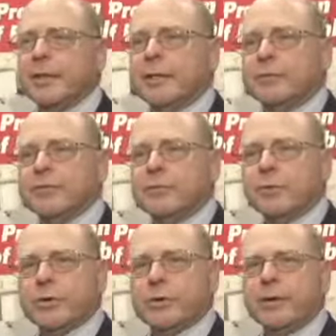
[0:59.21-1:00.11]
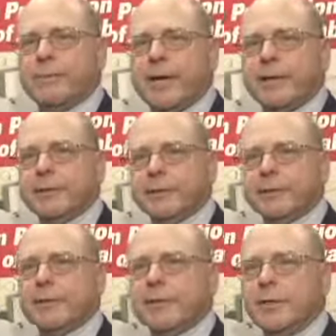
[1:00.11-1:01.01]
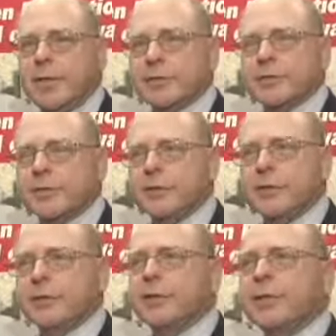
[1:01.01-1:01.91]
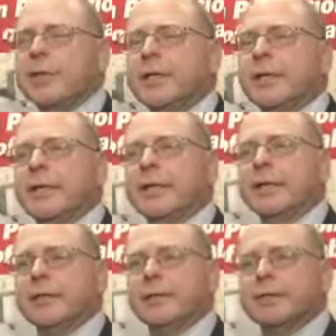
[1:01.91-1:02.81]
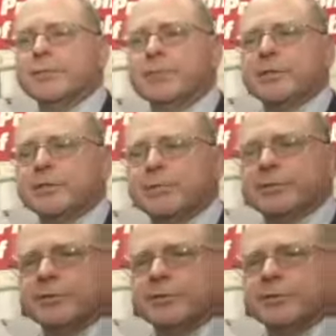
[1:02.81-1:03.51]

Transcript: I was awarded a patent last year and speaks